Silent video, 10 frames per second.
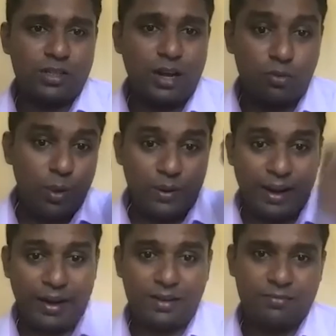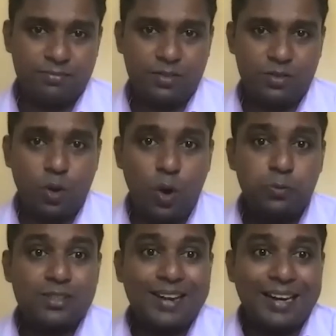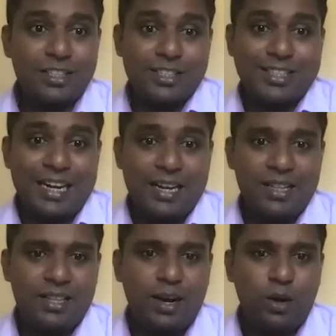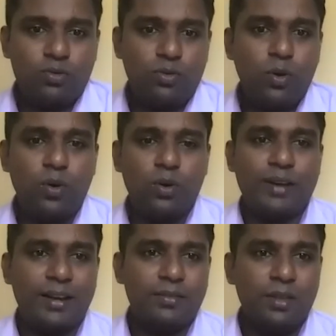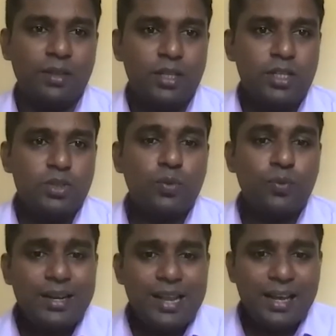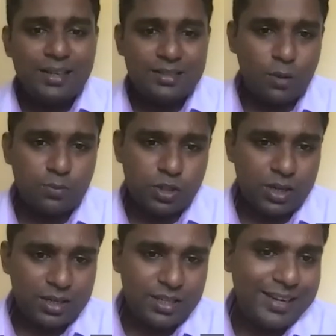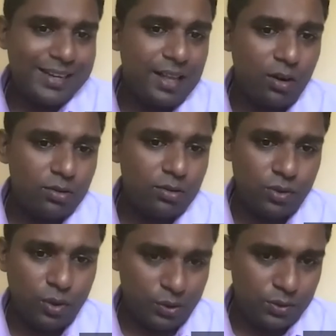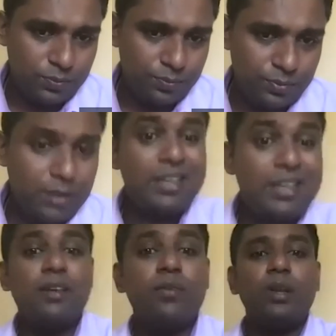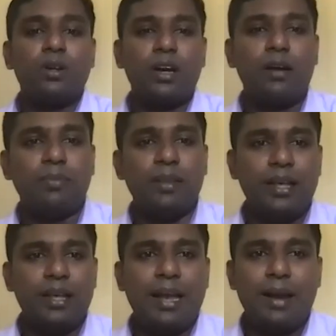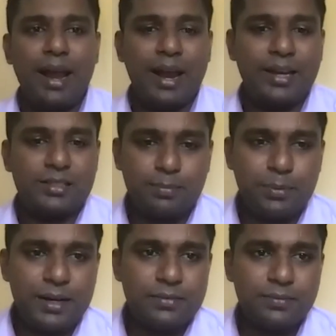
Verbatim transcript: outflow track. So obstruction in the outflow track. So when there is an obstruction in the outflow, the bleeding will not come. Accept it.